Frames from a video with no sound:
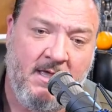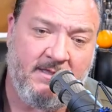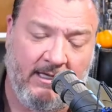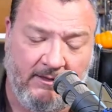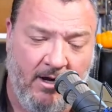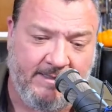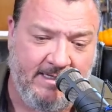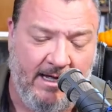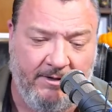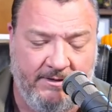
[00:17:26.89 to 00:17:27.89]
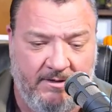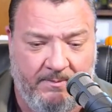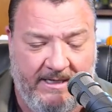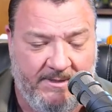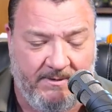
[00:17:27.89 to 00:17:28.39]
that lock down into the
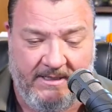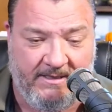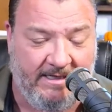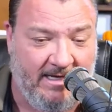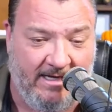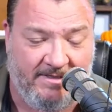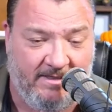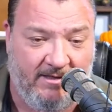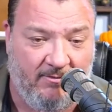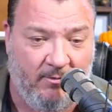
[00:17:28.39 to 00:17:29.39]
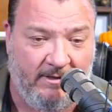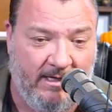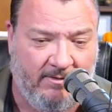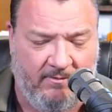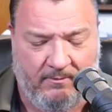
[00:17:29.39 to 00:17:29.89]
basement that they can't see through and
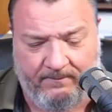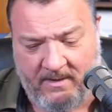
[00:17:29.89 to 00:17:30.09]
get through.